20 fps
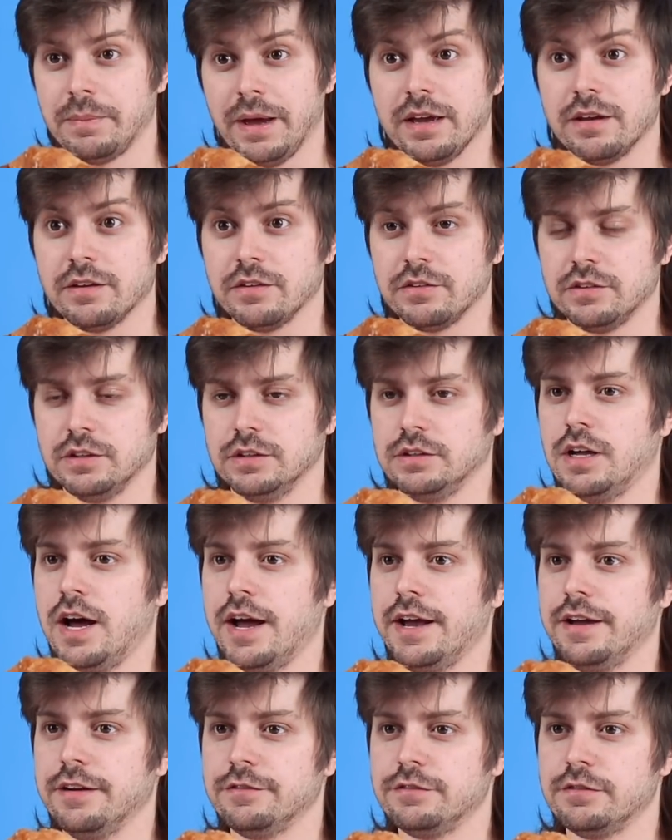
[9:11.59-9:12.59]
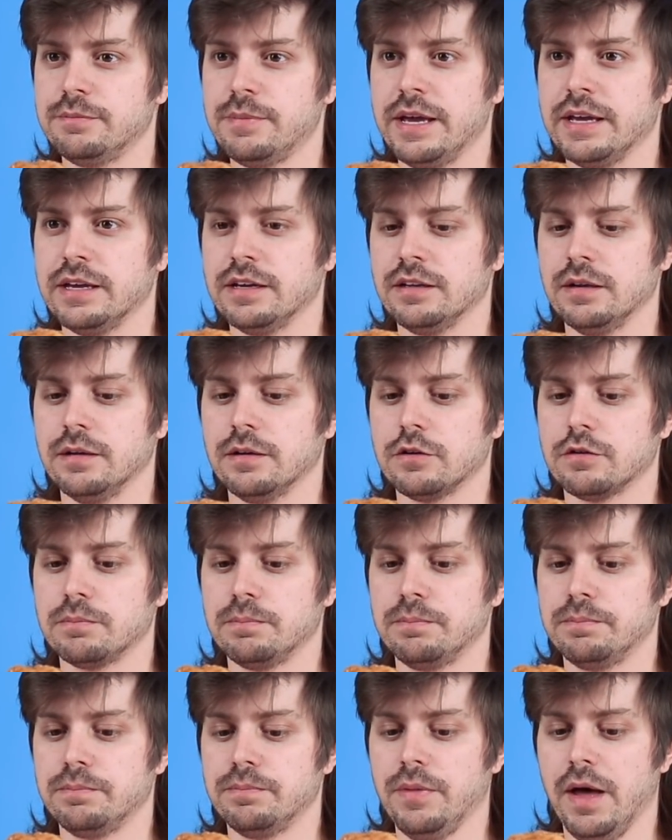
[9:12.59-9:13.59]
Baker's Delight for making a,
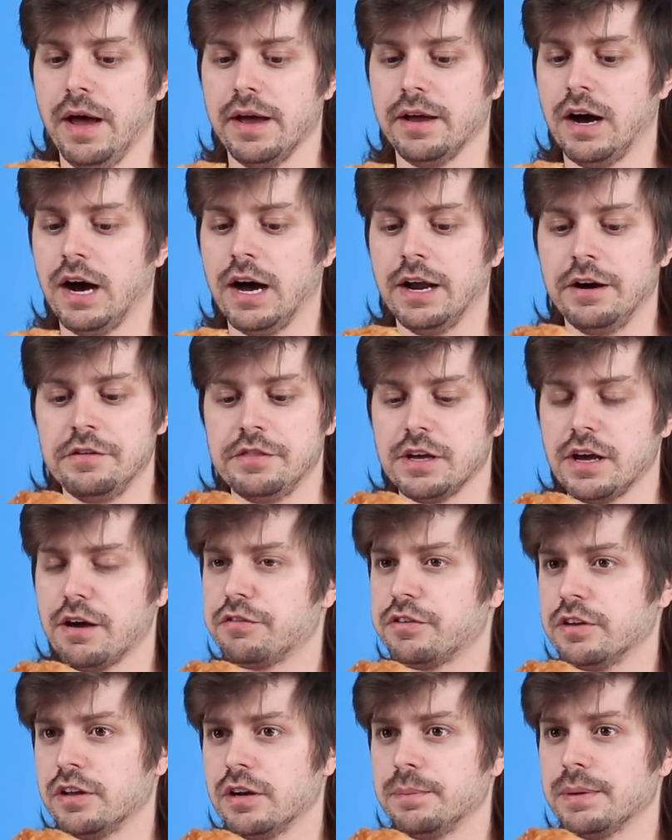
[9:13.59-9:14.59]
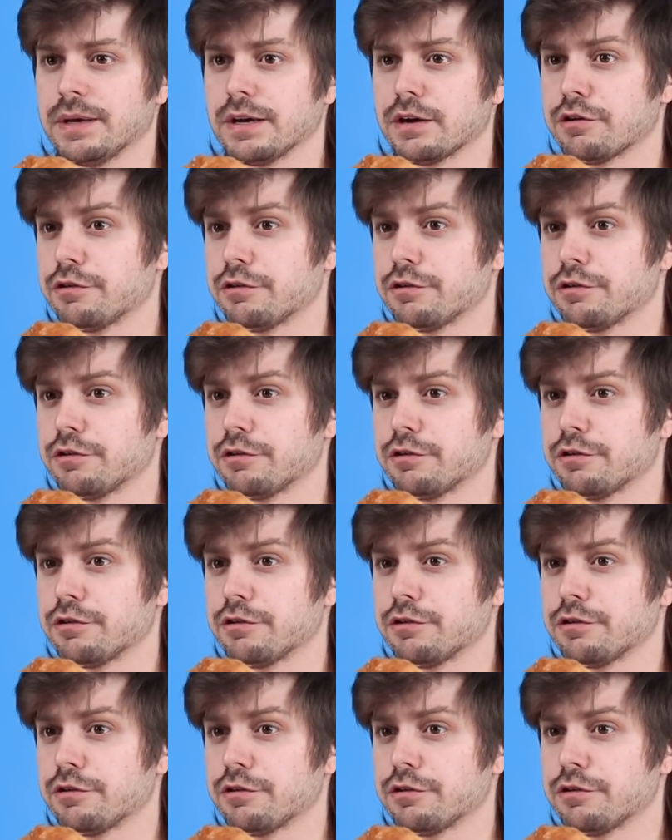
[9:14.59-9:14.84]
like, I don't think I've seen a bigger